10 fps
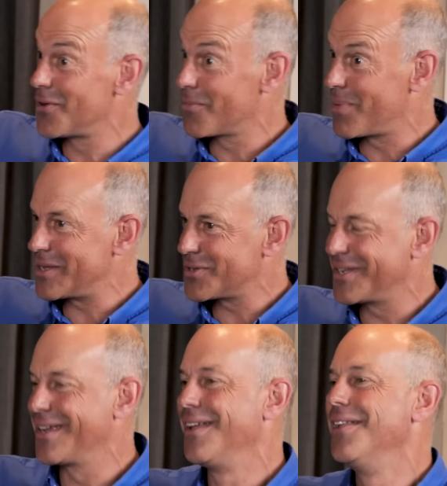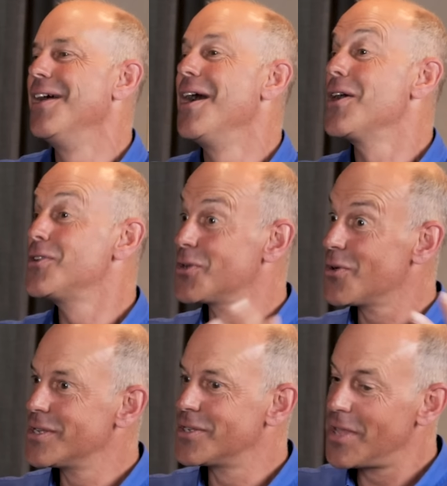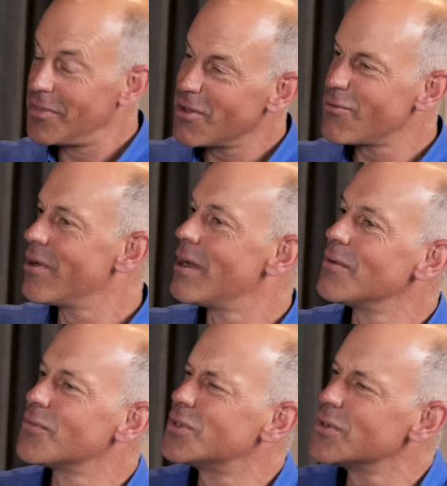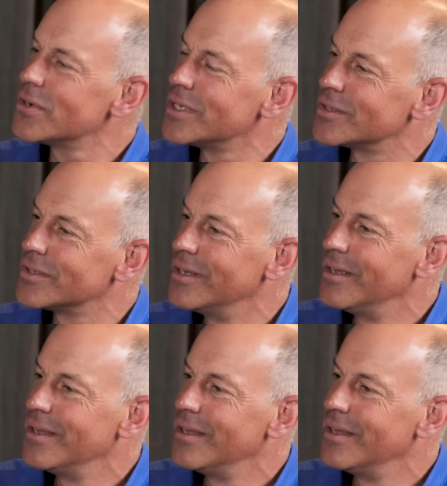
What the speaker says: a lot of plastic and toys, and then they grow out of the toys.